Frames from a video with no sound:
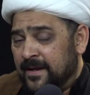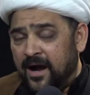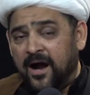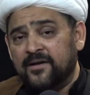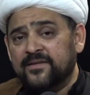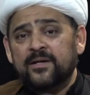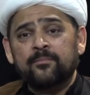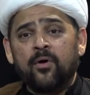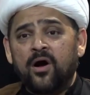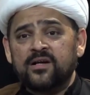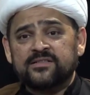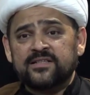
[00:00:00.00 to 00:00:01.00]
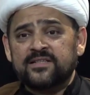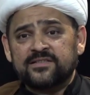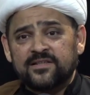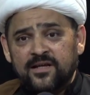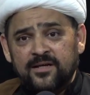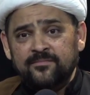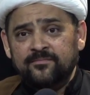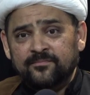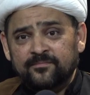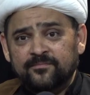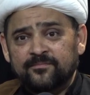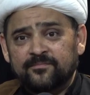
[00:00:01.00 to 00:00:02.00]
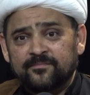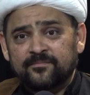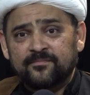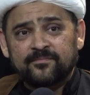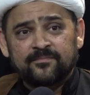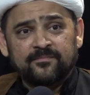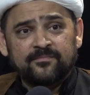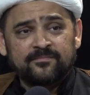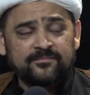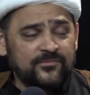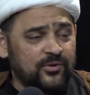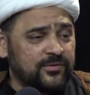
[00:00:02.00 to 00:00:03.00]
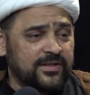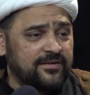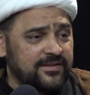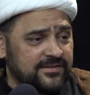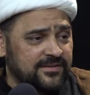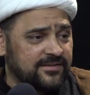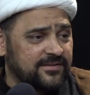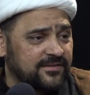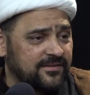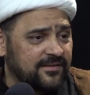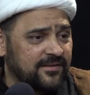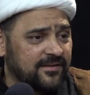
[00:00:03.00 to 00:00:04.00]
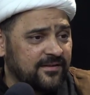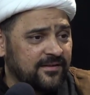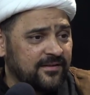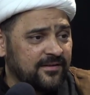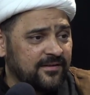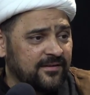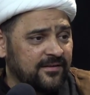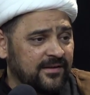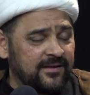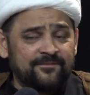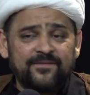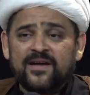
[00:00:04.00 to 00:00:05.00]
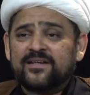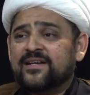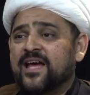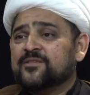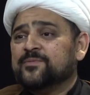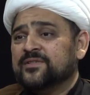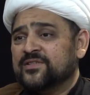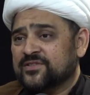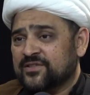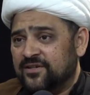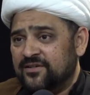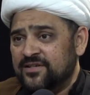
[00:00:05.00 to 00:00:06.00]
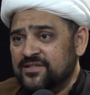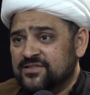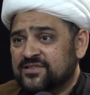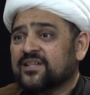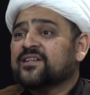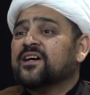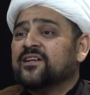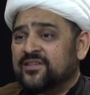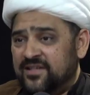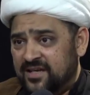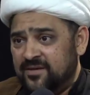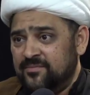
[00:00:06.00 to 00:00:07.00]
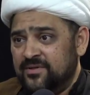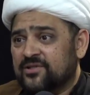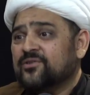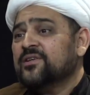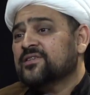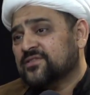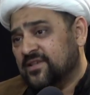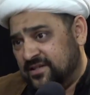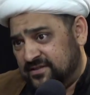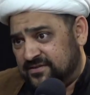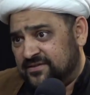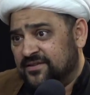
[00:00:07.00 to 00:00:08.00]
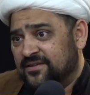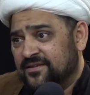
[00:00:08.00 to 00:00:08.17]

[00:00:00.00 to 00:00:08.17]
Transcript: Are there monks in Islam? No, there isn't. In fact, it has been discouraged, condemned, criticized.